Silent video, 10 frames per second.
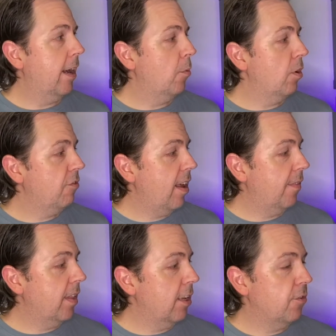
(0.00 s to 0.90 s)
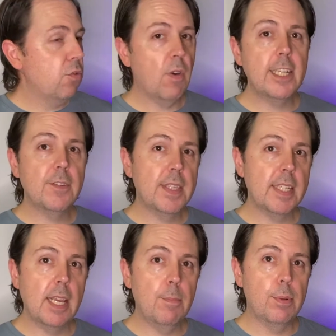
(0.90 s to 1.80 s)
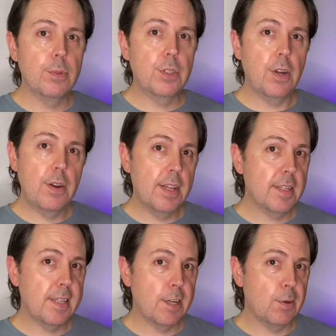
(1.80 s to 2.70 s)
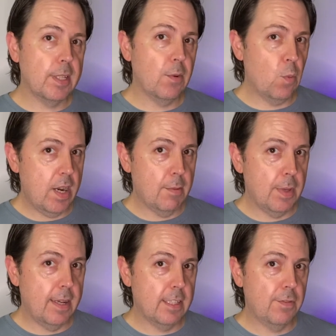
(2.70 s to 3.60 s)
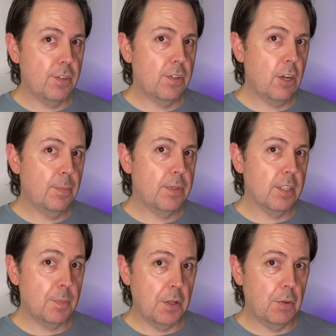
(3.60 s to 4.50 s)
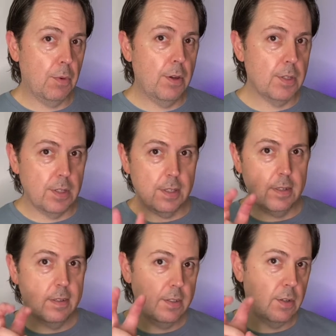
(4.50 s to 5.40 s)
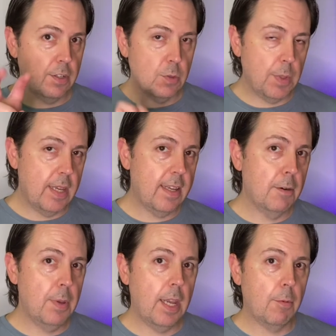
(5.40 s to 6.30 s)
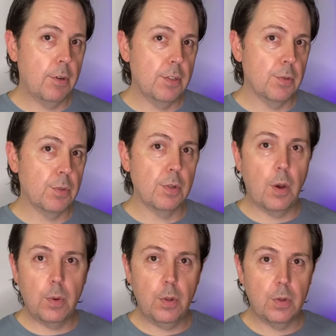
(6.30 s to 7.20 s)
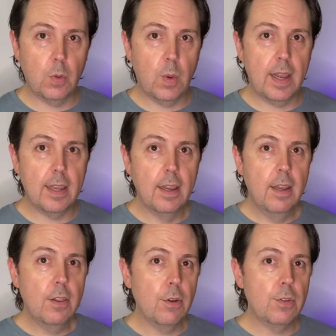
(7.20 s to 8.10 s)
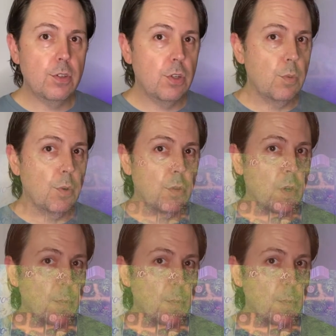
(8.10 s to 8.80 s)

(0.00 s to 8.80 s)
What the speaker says: We found that if you race for the temples, you don't necessarily win, because if you stop to smell the roses, so to speak, and pick up crystals and gold along the way, those 2 or 3